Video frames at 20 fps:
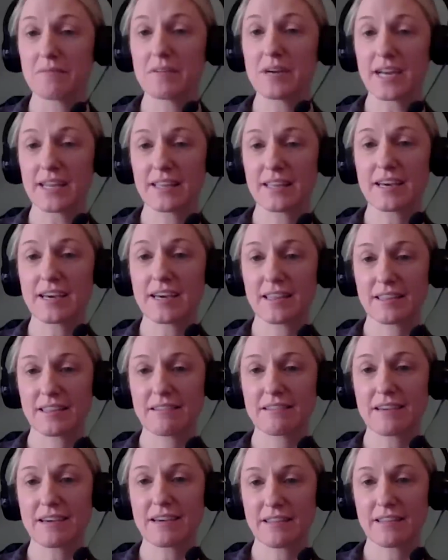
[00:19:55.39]
I
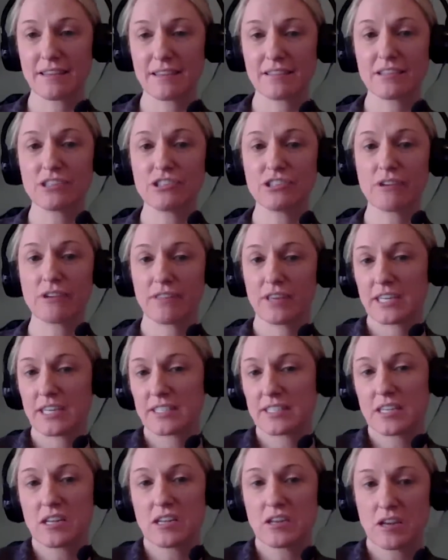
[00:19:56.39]
think they do. I think
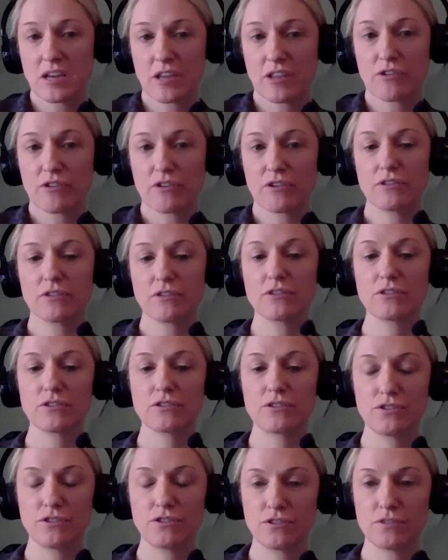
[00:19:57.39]
it's another
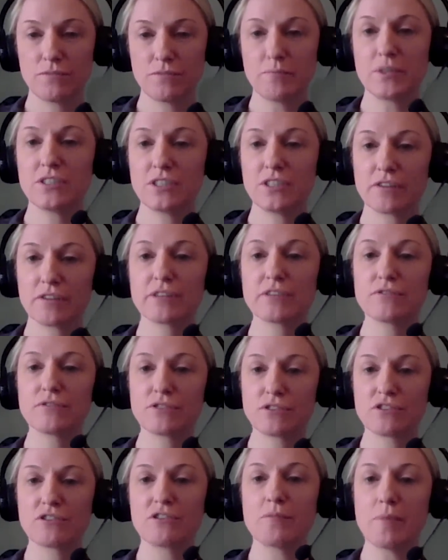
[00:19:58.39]
material
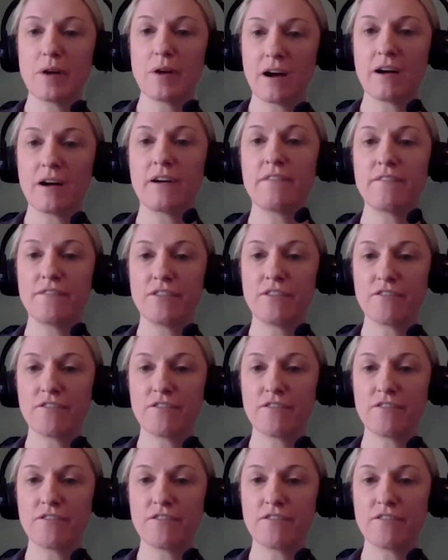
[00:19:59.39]
term of the